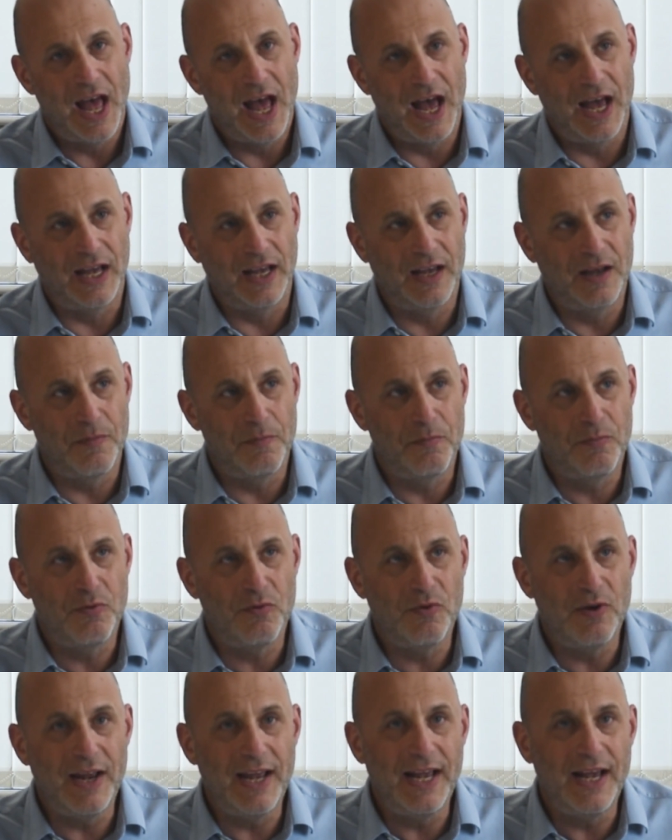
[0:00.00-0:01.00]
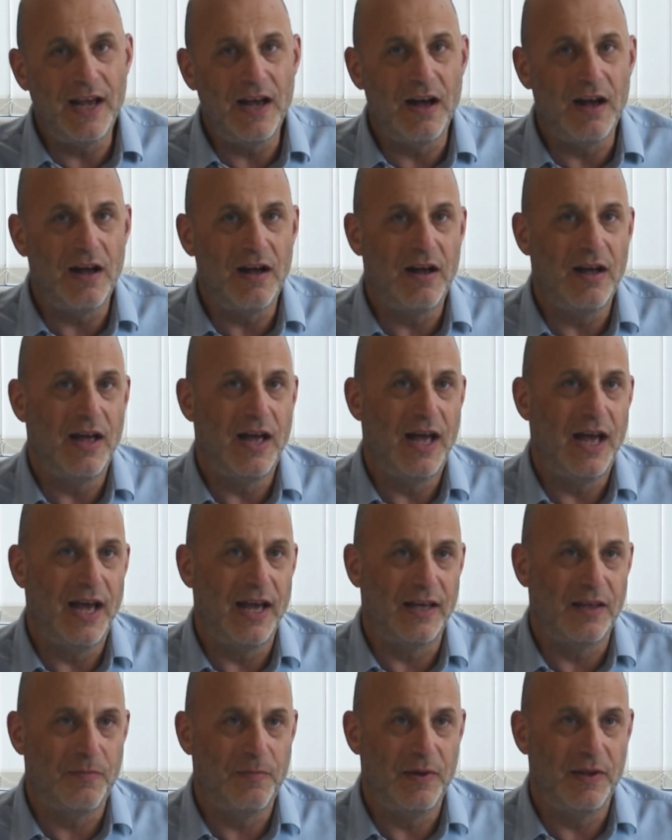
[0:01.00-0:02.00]
and can bring our
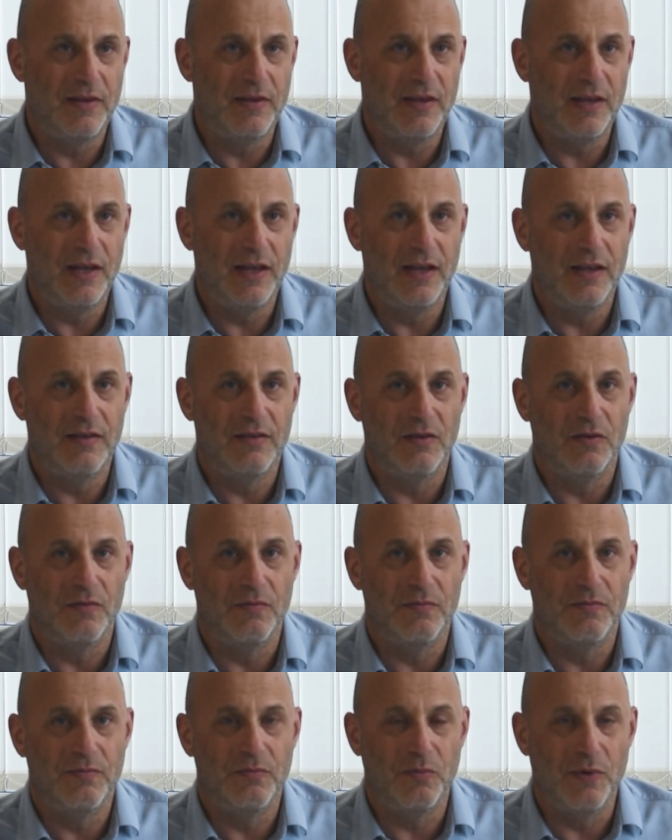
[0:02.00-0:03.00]
expertise of